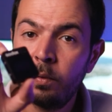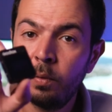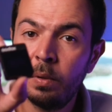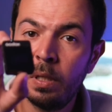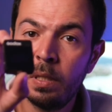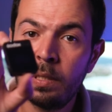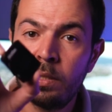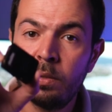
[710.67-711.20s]
to
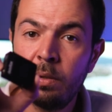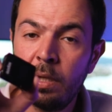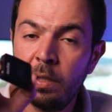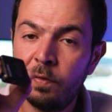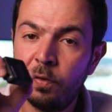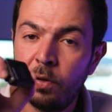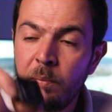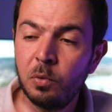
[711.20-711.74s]
this unit
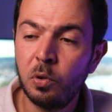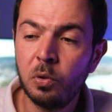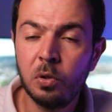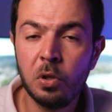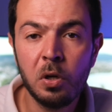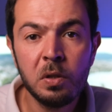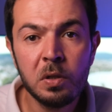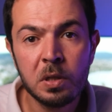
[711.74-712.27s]
from
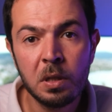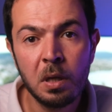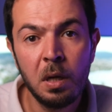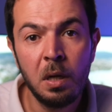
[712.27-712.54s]
Godox.